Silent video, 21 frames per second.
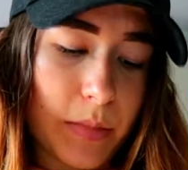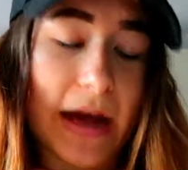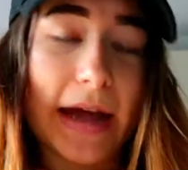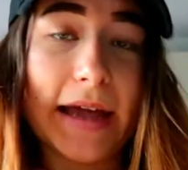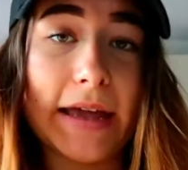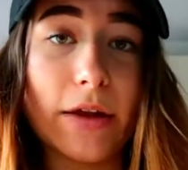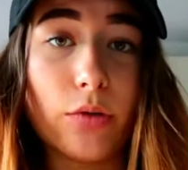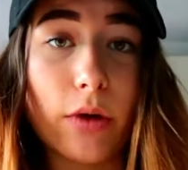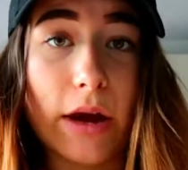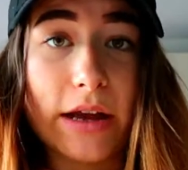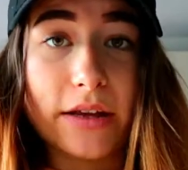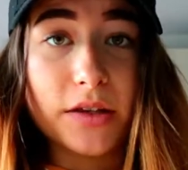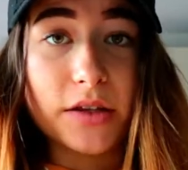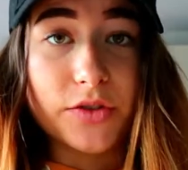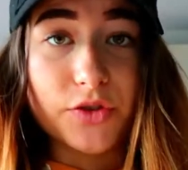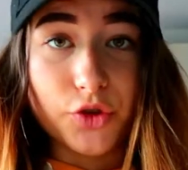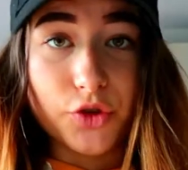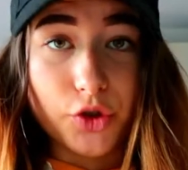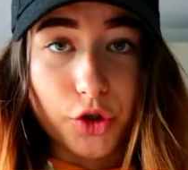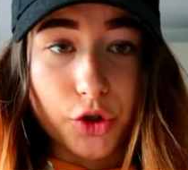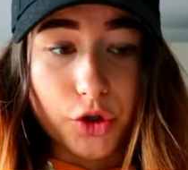my wreck this
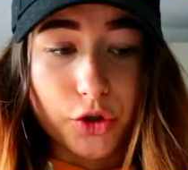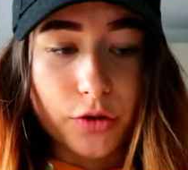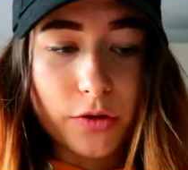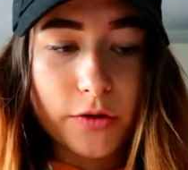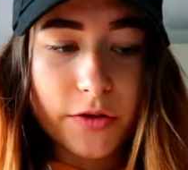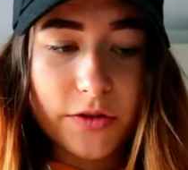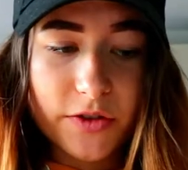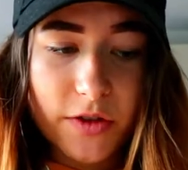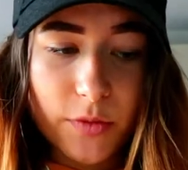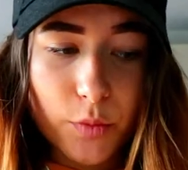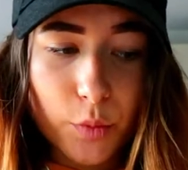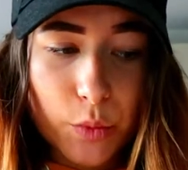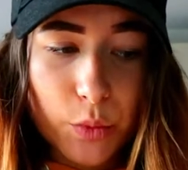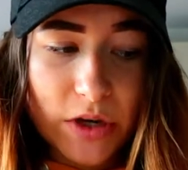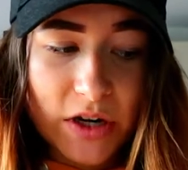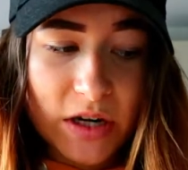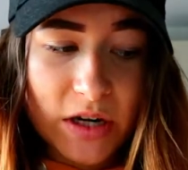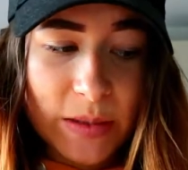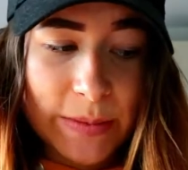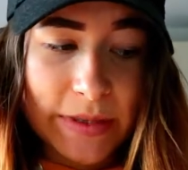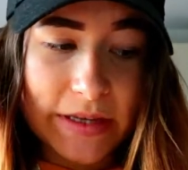journal
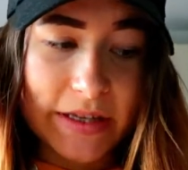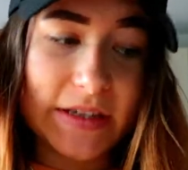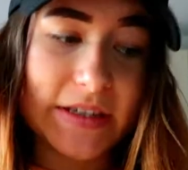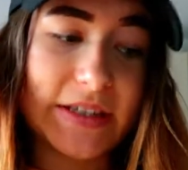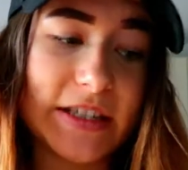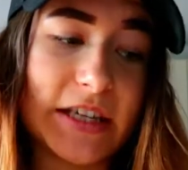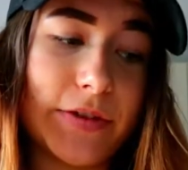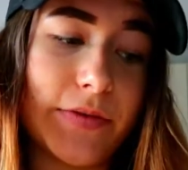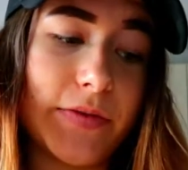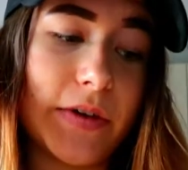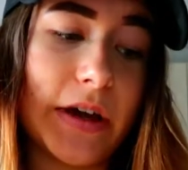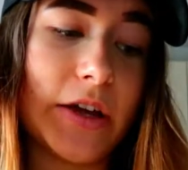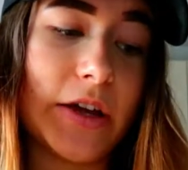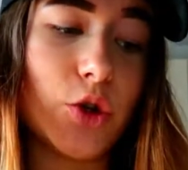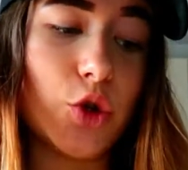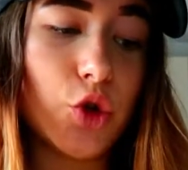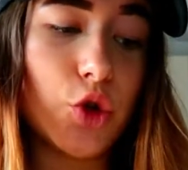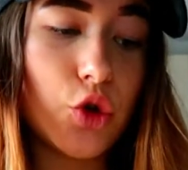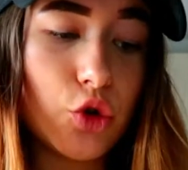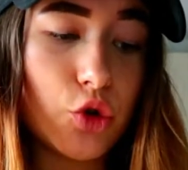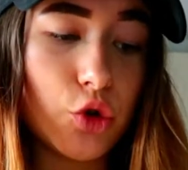somewhere because if I
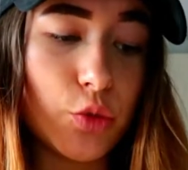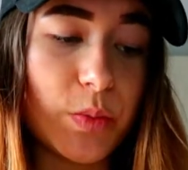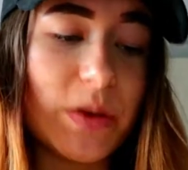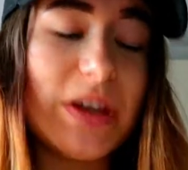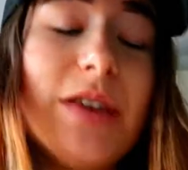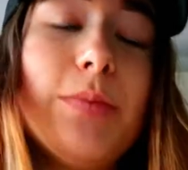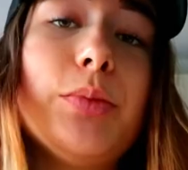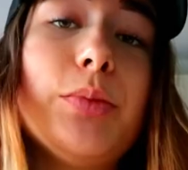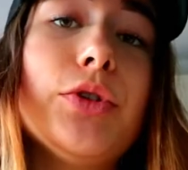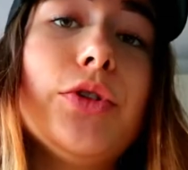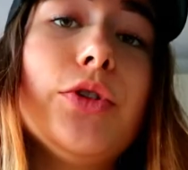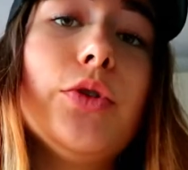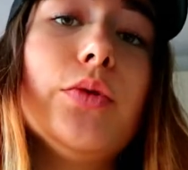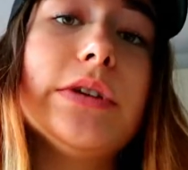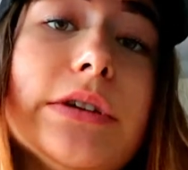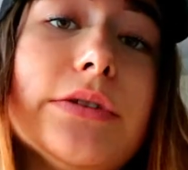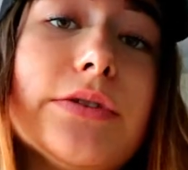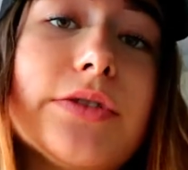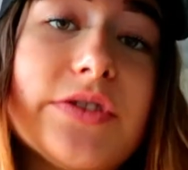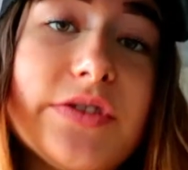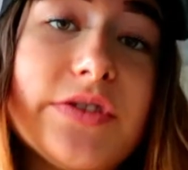do, people will